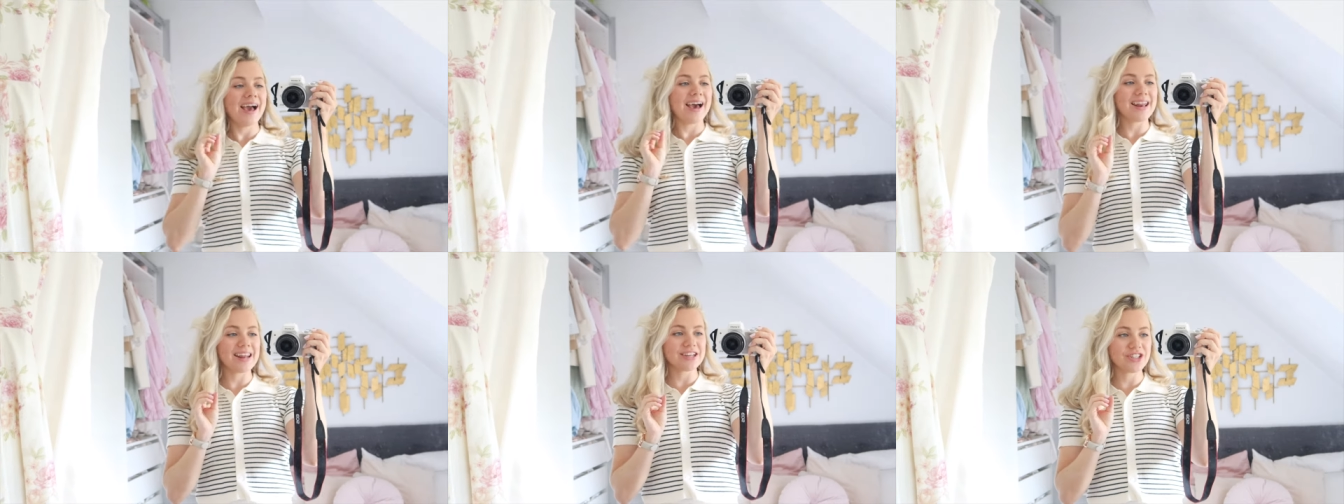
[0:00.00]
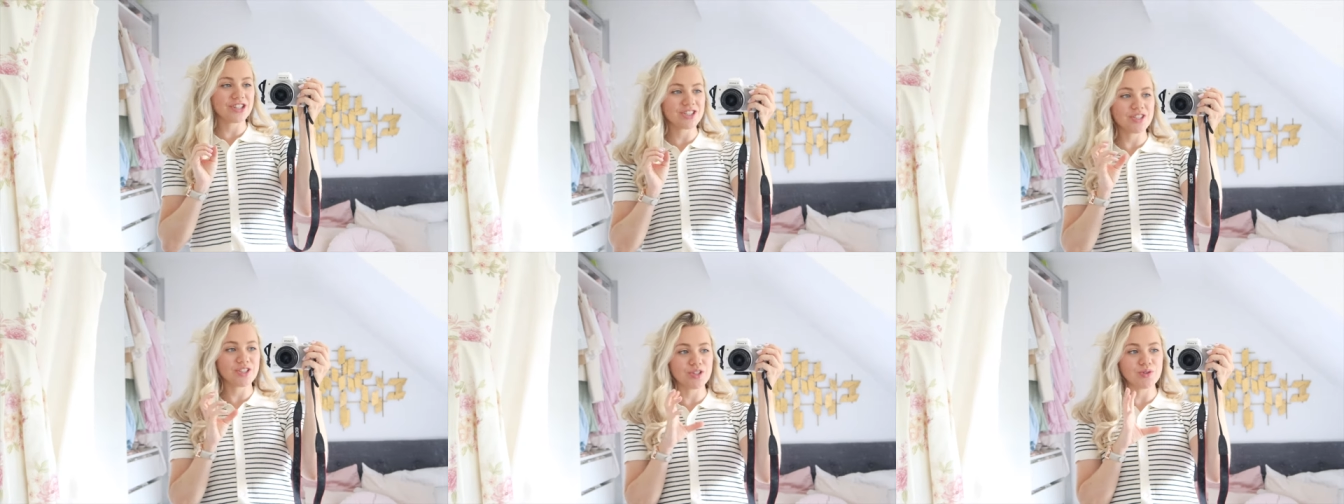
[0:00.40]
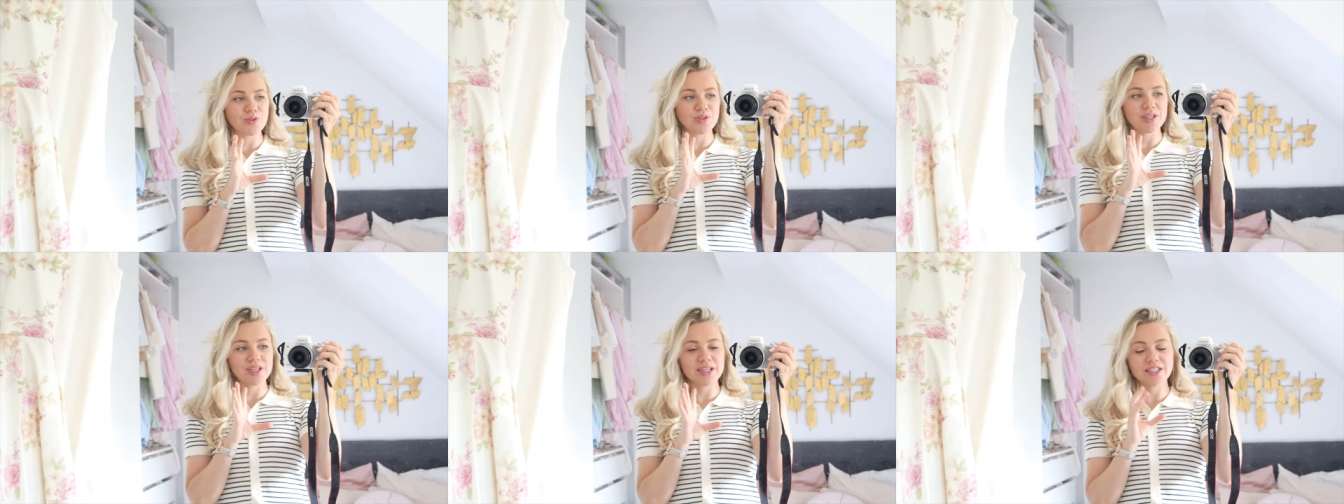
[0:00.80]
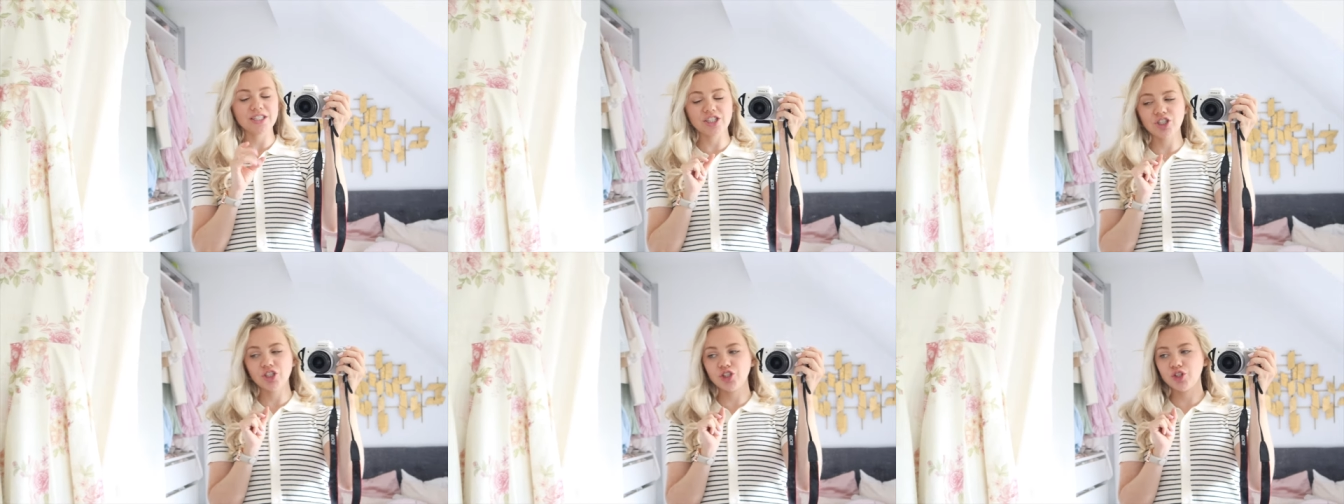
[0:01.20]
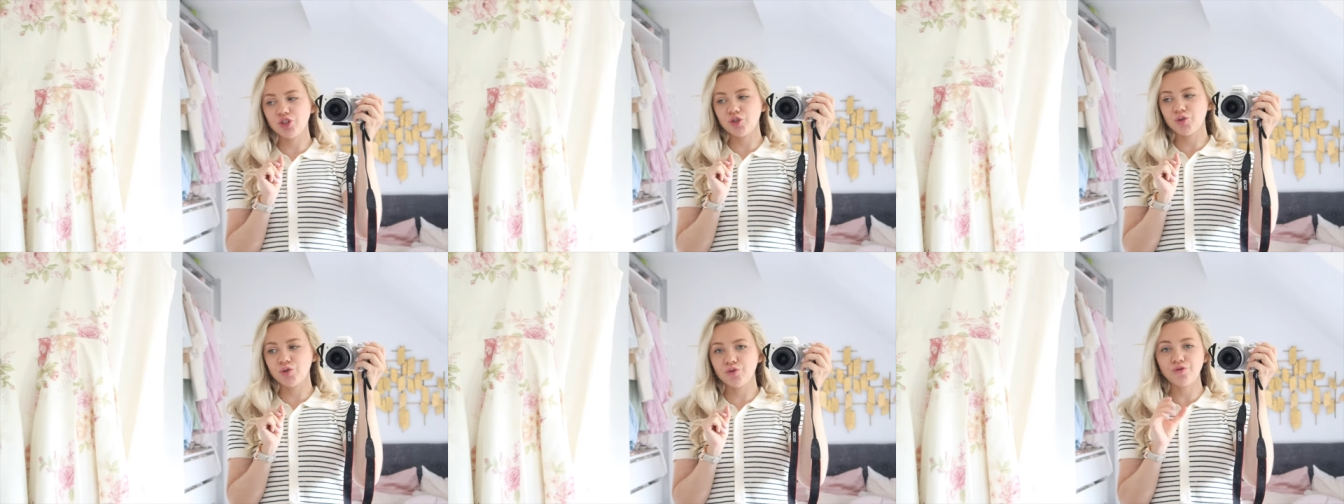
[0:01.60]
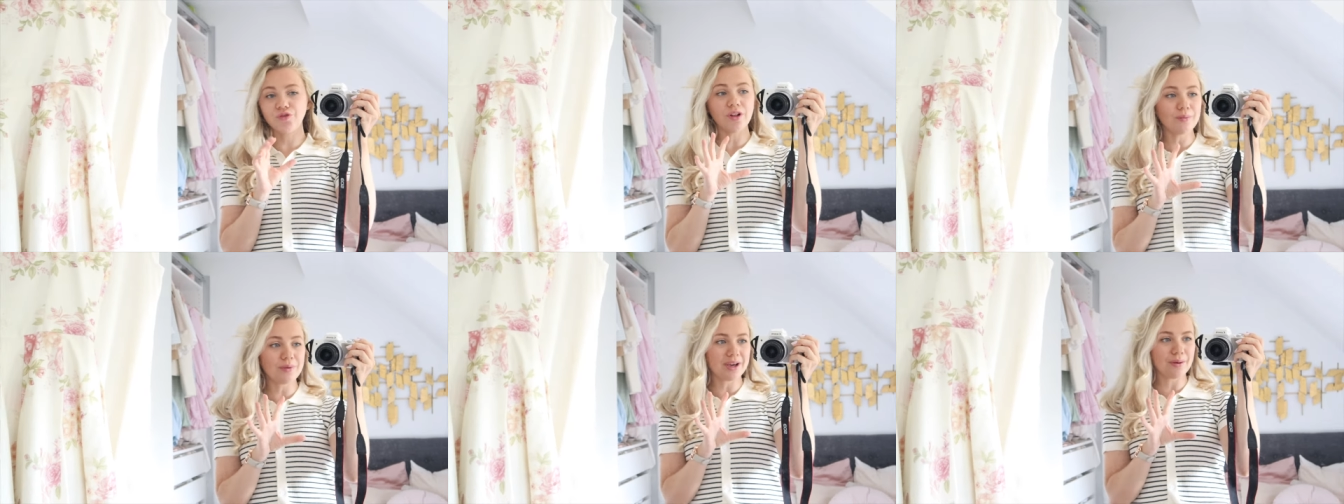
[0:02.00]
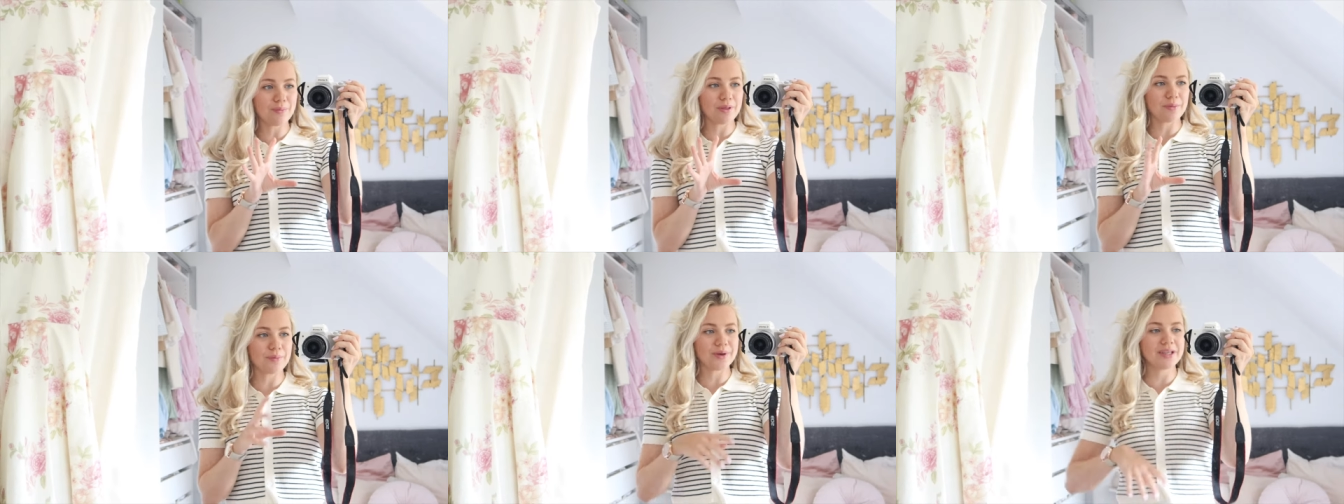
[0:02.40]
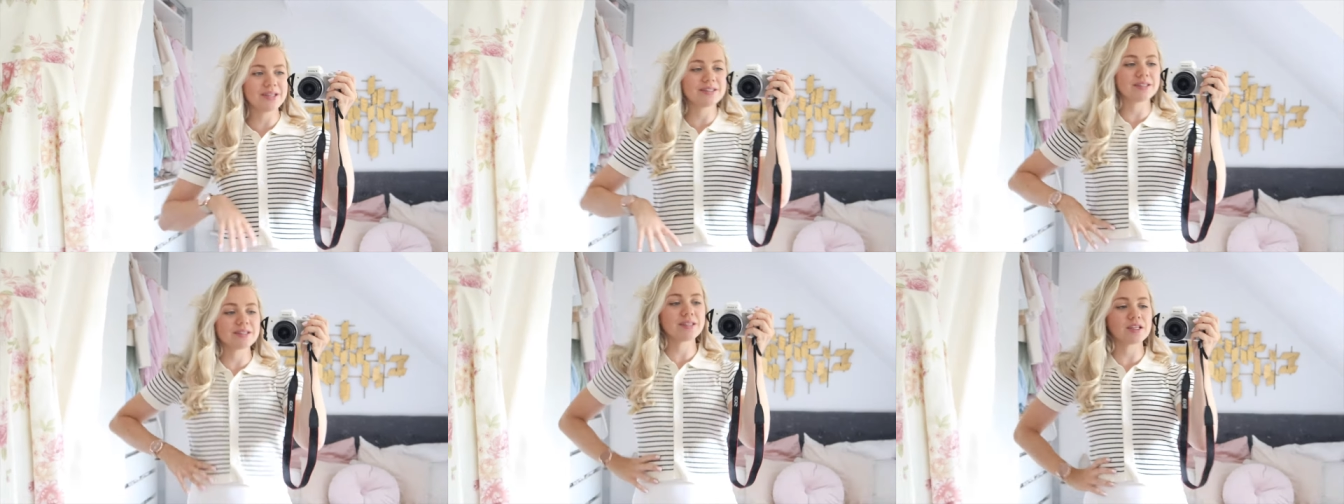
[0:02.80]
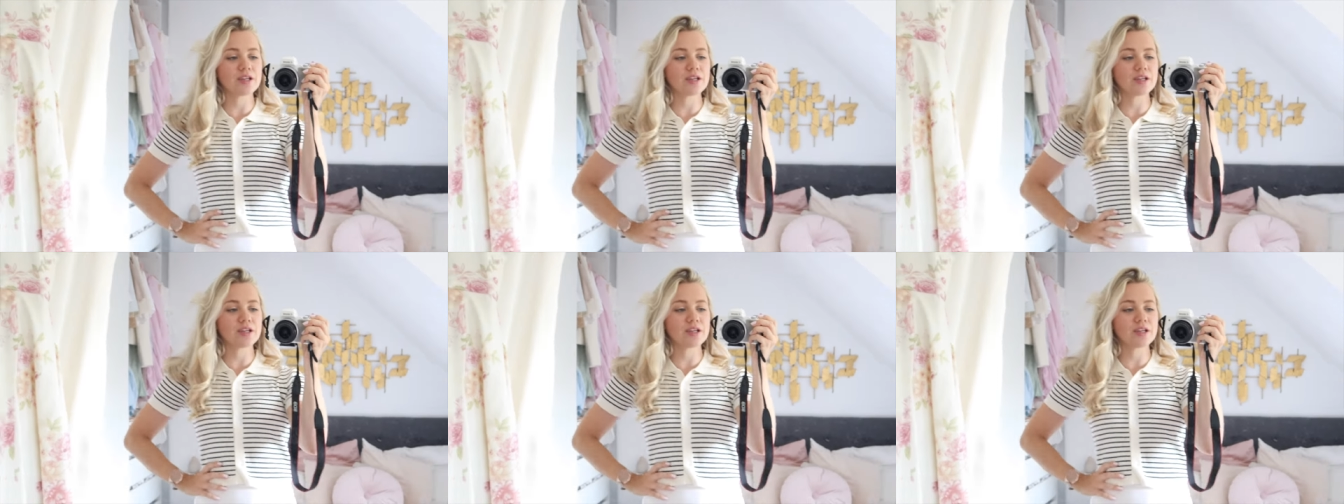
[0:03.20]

and I just use it to film a couple of bits.